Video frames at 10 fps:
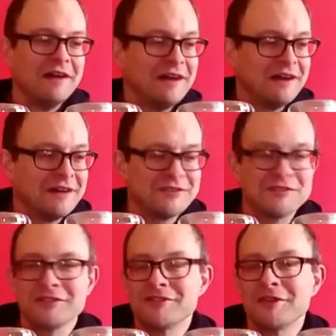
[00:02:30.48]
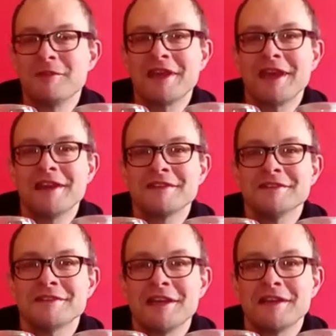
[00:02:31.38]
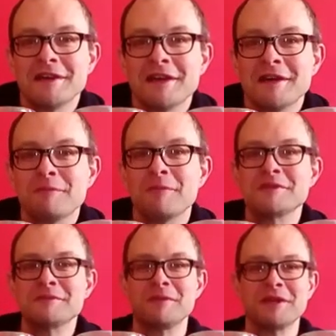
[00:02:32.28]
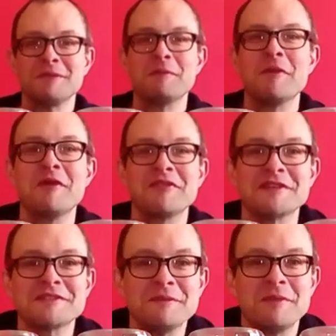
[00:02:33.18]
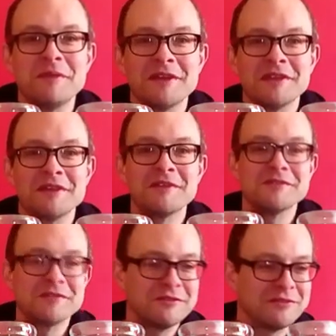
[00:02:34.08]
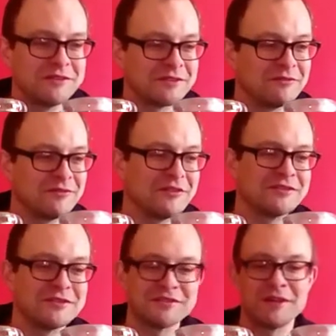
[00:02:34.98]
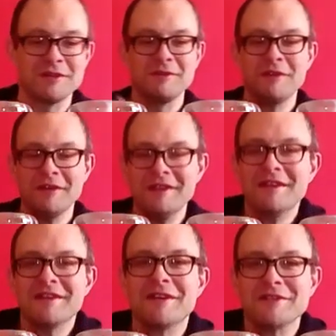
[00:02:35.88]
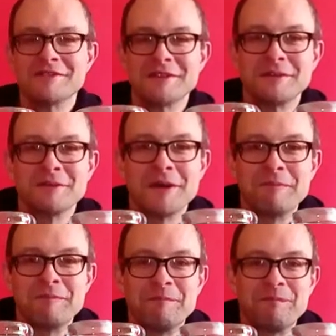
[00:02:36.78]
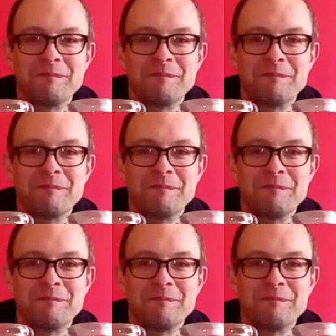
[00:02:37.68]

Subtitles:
I've just got so many candles, and possibly going to be moving at some point in the not too distant future, so got to